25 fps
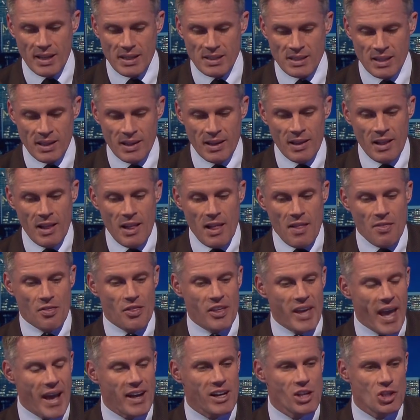is,
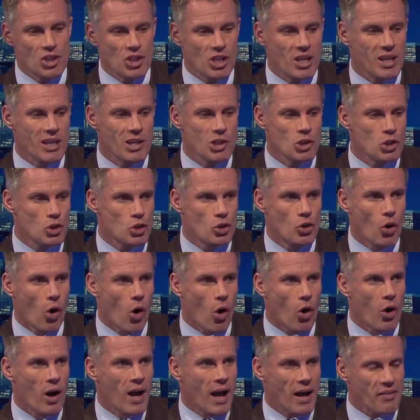the energy he's
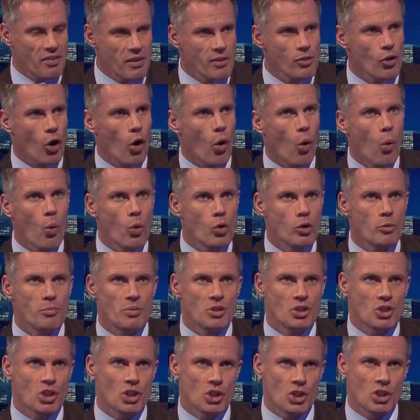got, I think the holding
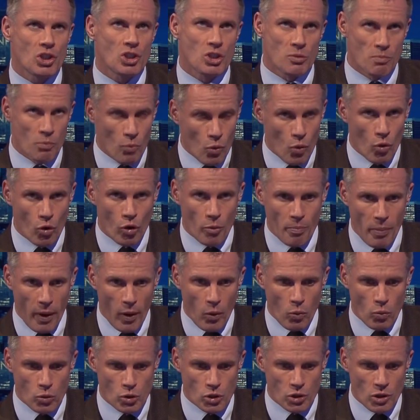position is more
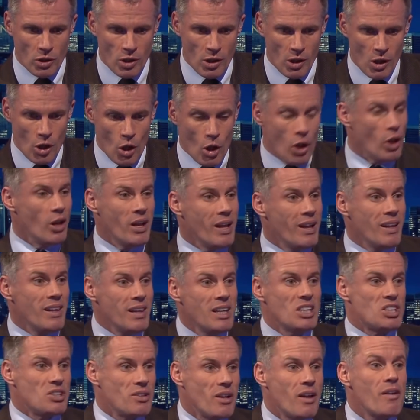about,
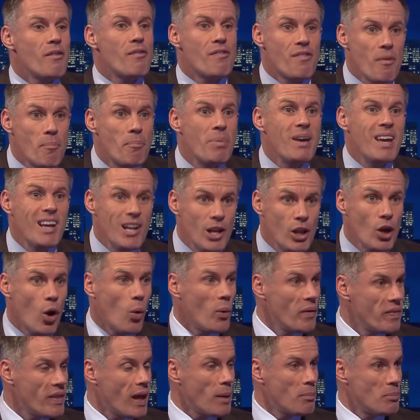listen,
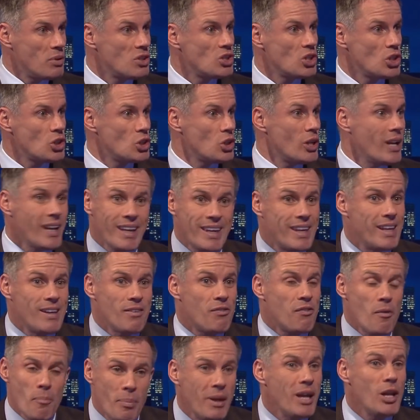Fabinho in that position,
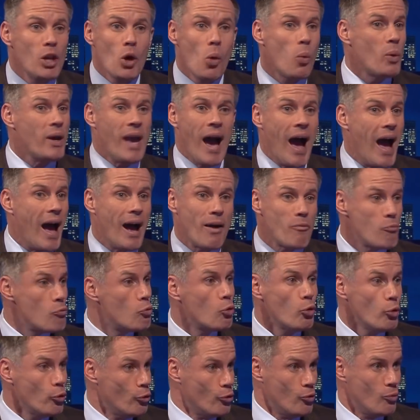Fabinho can't
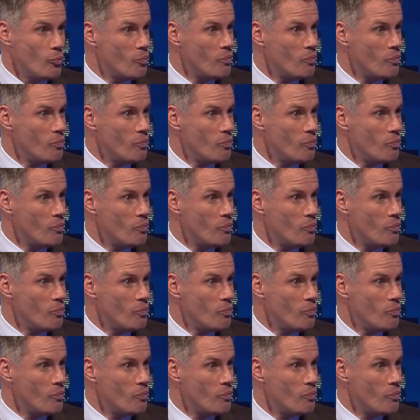run.